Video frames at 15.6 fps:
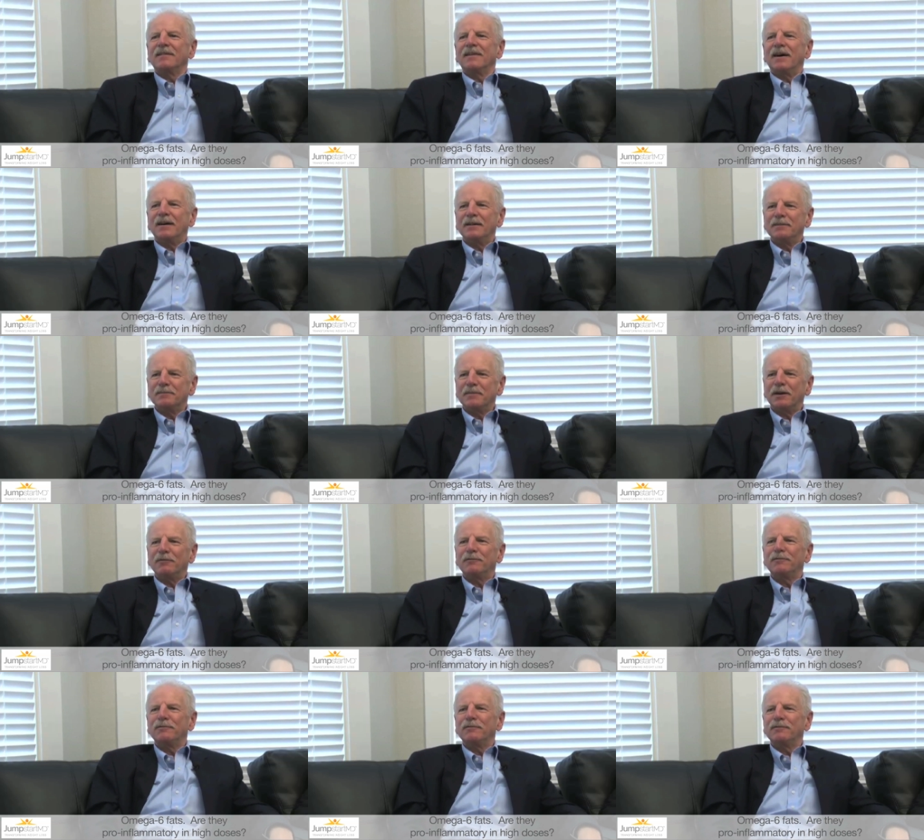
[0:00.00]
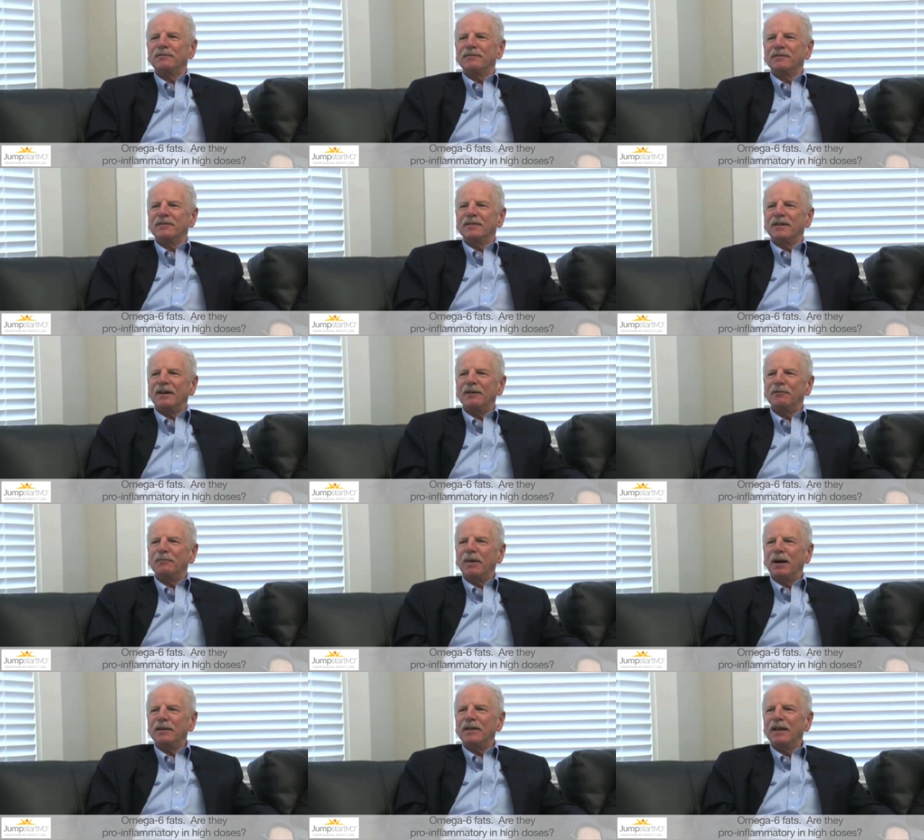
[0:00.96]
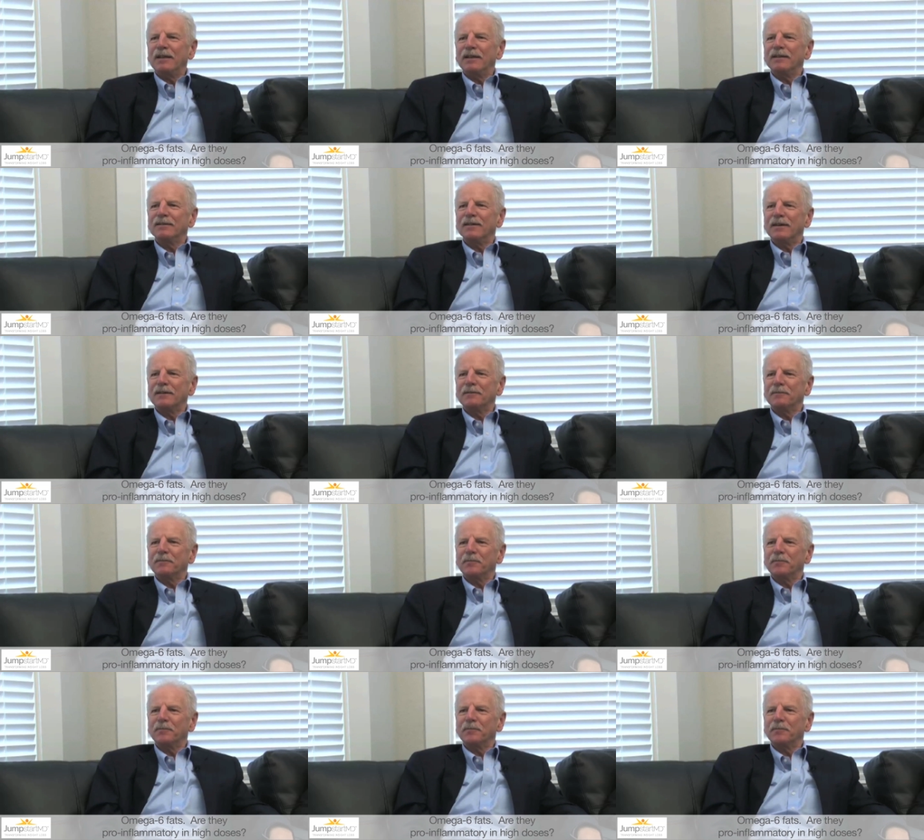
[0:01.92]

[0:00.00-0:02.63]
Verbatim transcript: uh, of, of my daily intake.